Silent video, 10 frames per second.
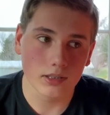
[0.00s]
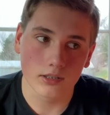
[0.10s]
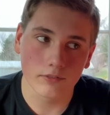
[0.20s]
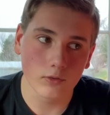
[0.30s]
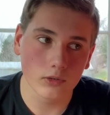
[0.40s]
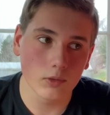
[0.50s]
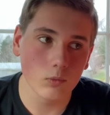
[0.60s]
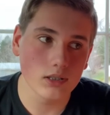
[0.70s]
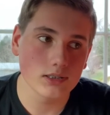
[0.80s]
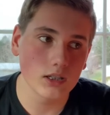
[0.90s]
if only
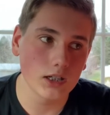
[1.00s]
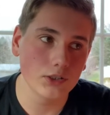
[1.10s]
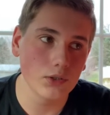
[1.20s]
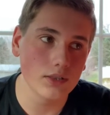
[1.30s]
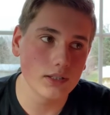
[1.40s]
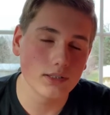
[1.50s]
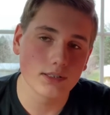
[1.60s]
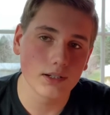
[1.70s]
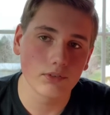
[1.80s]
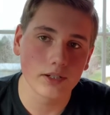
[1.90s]
one's gone, you think it's
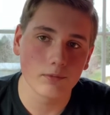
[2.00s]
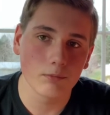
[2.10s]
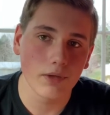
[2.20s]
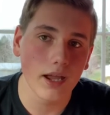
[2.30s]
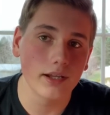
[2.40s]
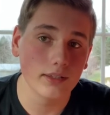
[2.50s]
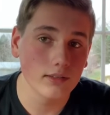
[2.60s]
never coming back.